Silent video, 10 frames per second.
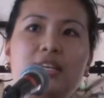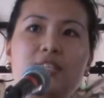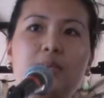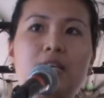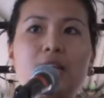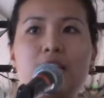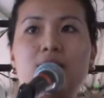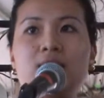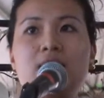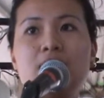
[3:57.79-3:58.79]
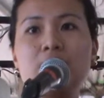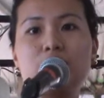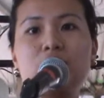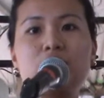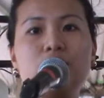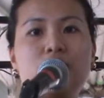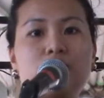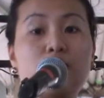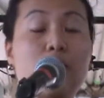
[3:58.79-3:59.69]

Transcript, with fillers: is because it was due to